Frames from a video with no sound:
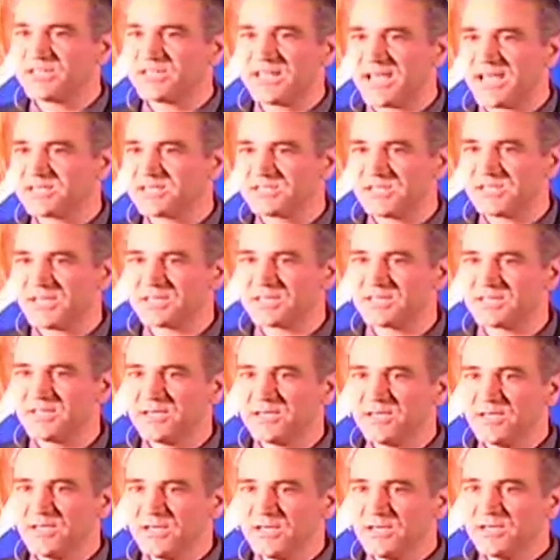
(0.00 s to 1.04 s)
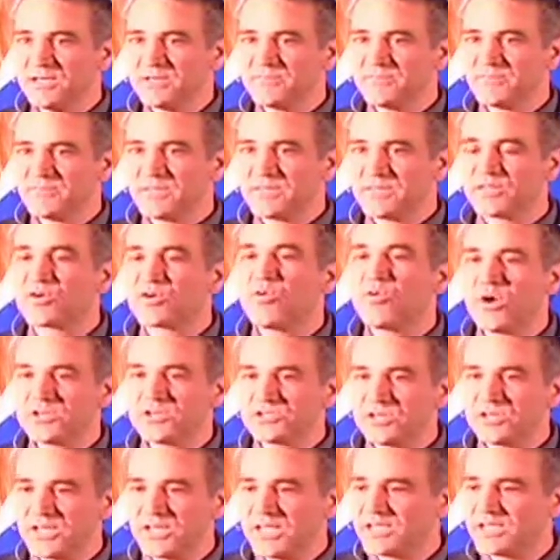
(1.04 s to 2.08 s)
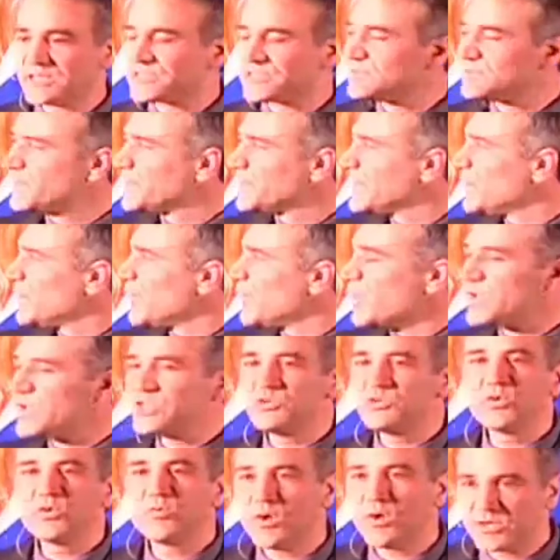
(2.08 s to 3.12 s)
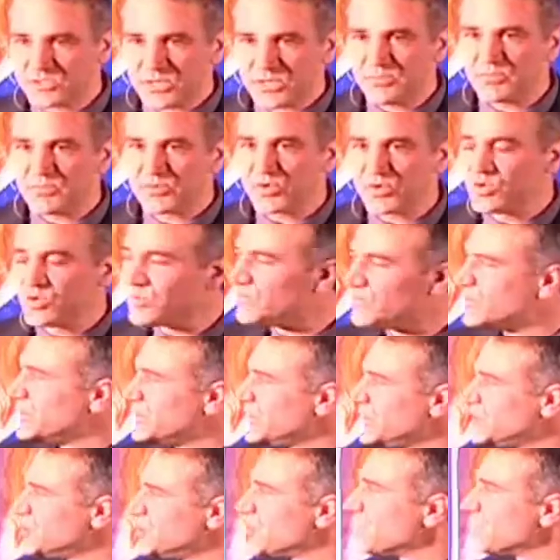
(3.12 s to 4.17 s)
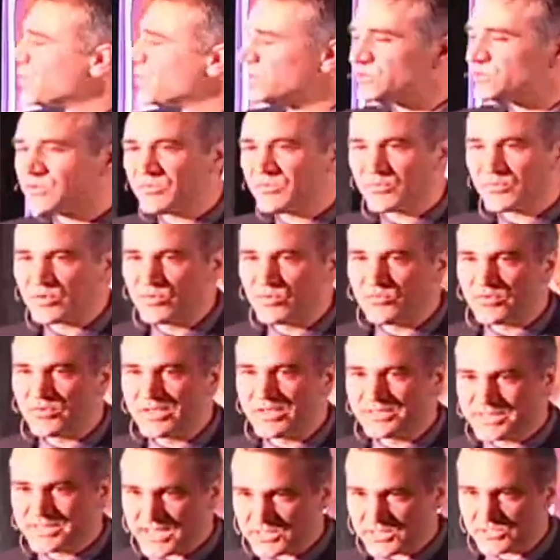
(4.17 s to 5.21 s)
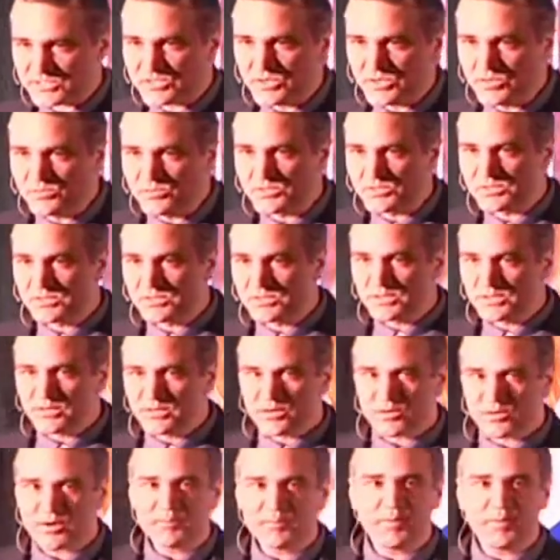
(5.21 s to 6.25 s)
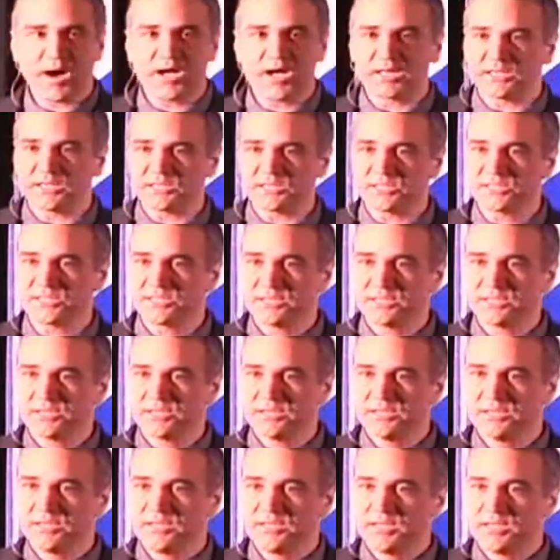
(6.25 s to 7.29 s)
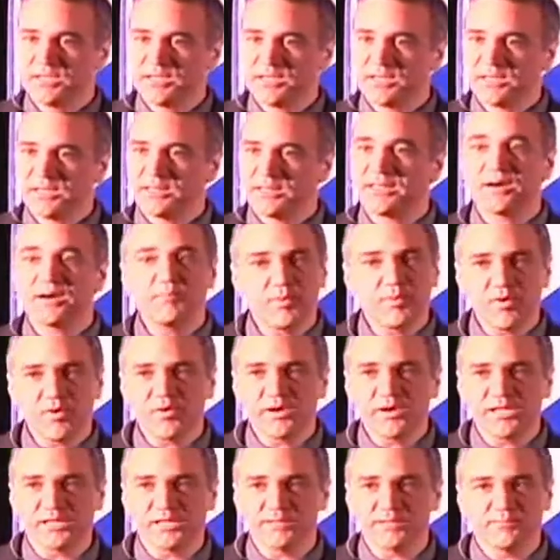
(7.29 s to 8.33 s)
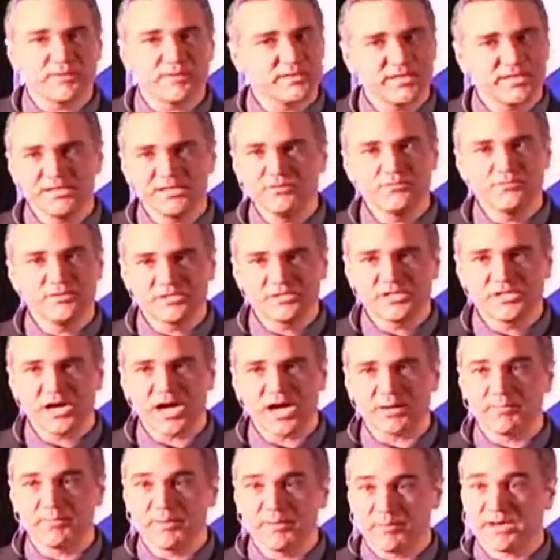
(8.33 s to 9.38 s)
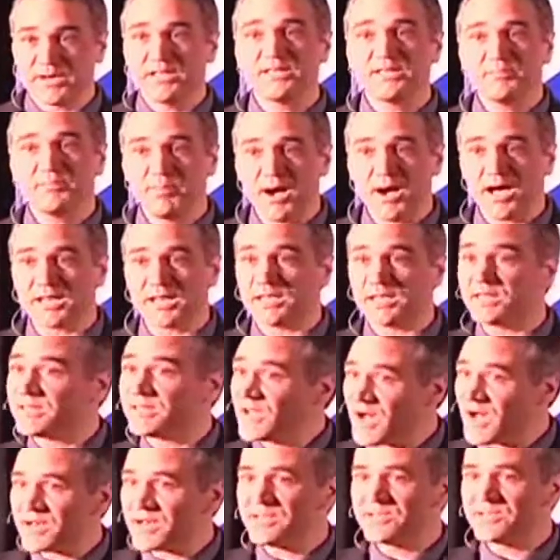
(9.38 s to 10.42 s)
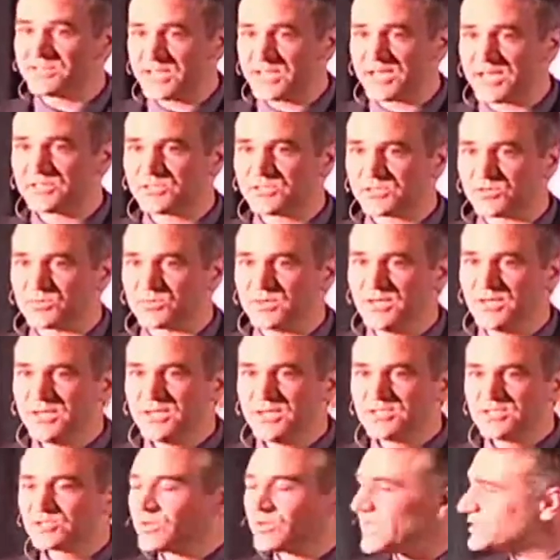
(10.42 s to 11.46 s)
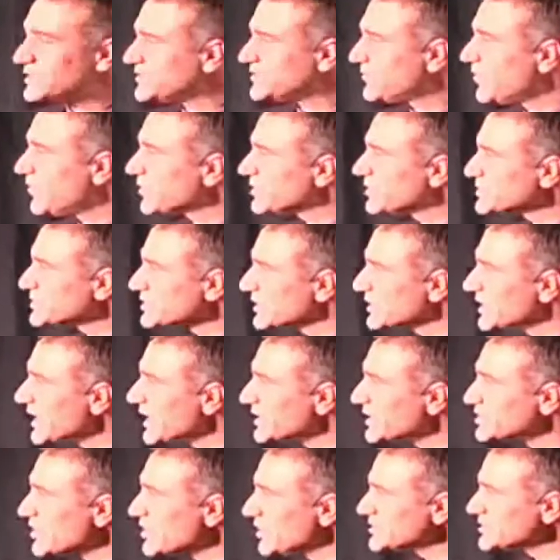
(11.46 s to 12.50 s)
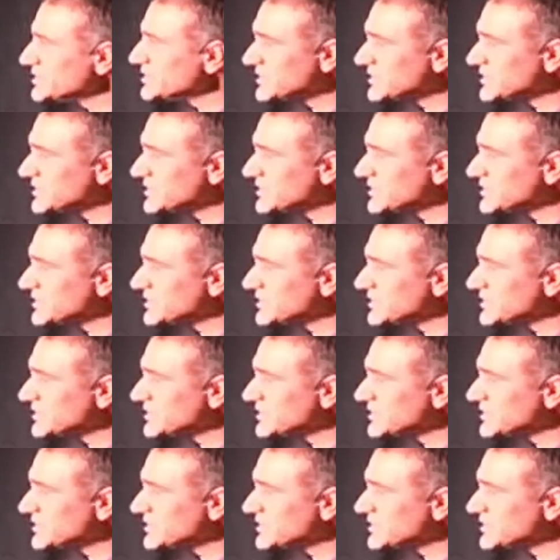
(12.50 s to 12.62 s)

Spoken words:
other cells, and that's it. The question is, what do we want to improve? Do we want to improve test tubes or our bodies? They're boring, but they do the job, but in the body, not in the test tube. So let's focus